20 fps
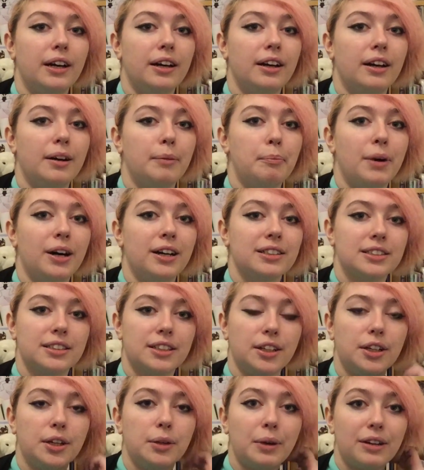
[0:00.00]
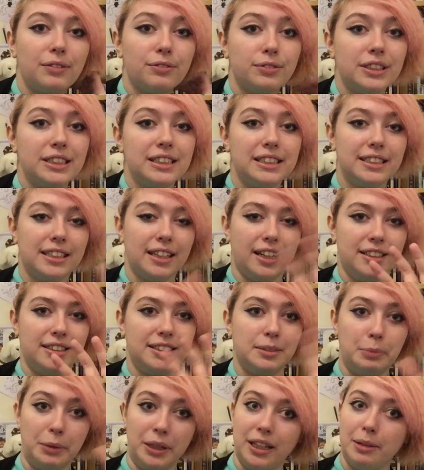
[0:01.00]
Masker, who I've redesigned to
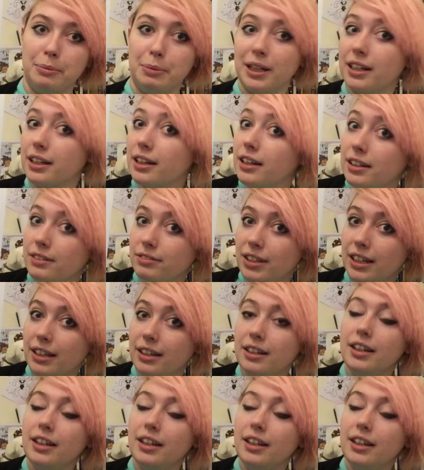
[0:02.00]
be a bit curvier,